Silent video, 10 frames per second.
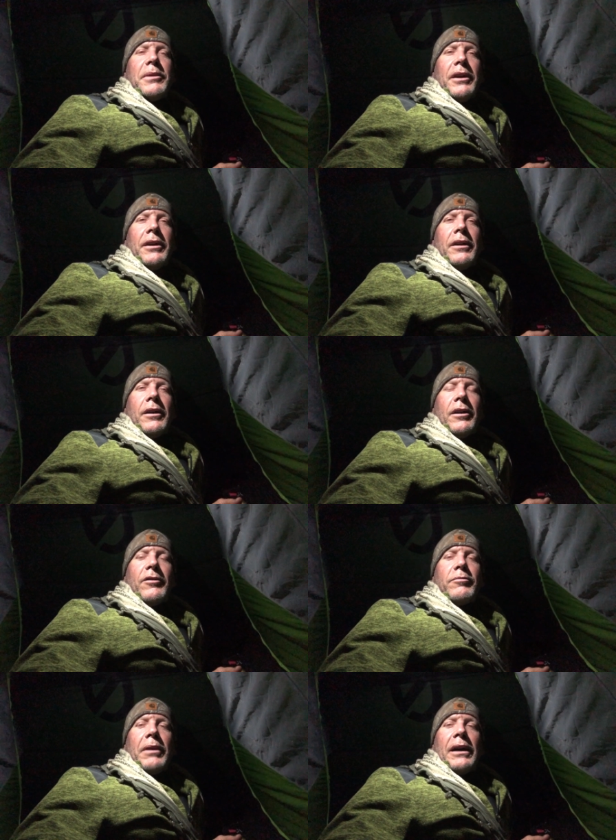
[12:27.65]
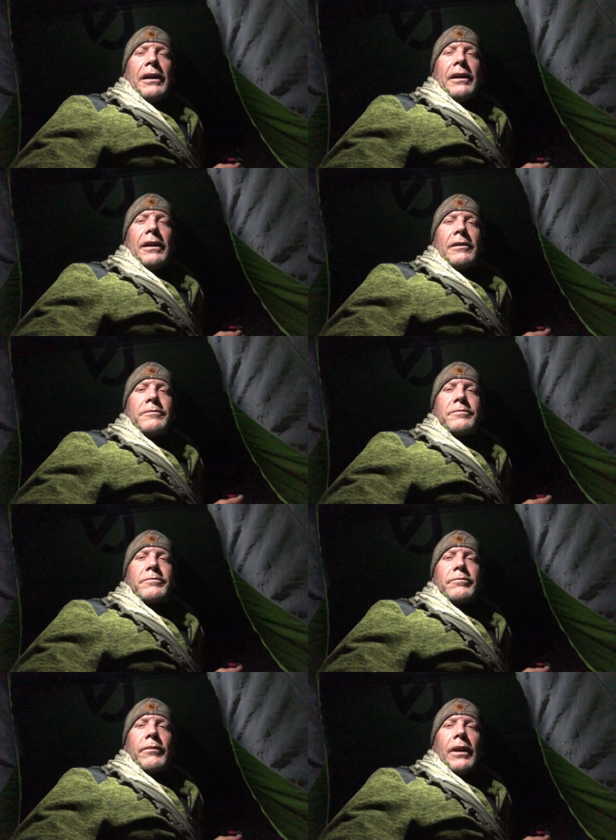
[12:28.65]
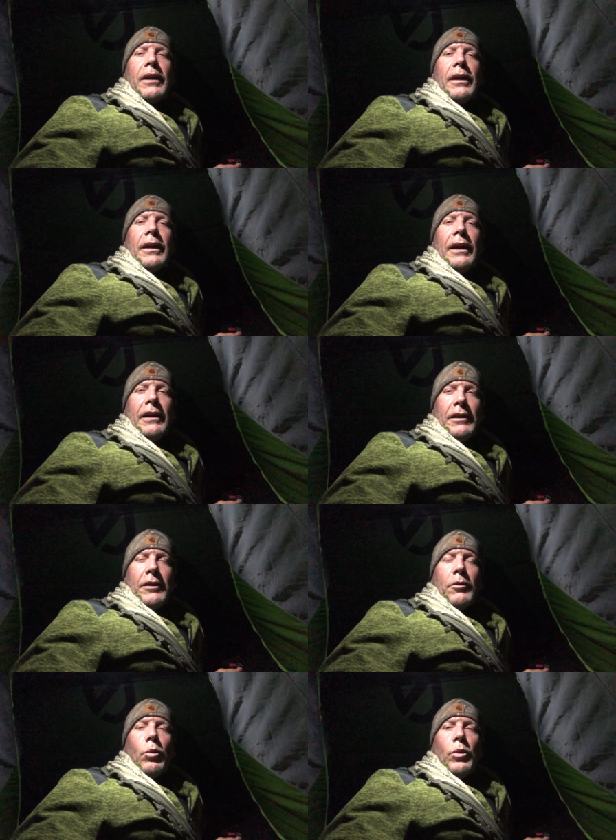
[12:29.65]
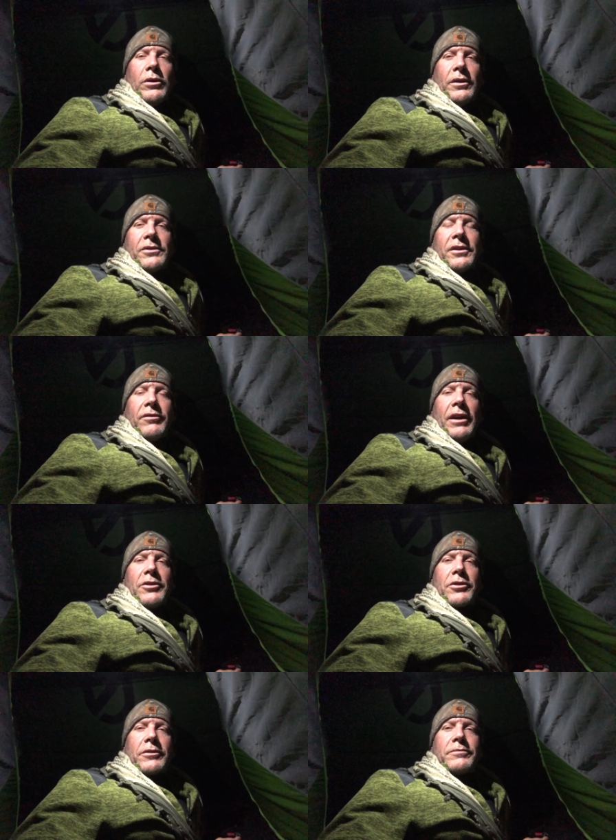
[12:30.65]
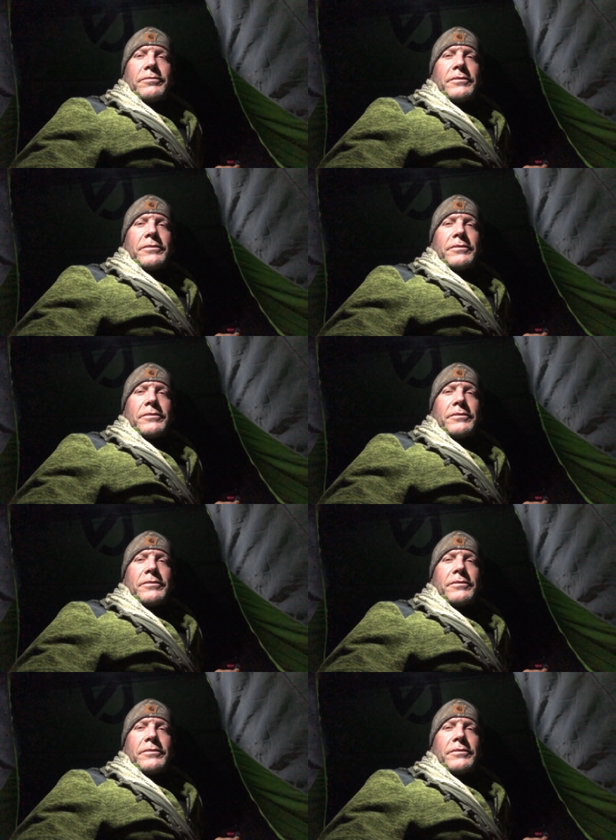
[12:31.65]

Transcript: me of my Gila wilderness adventure.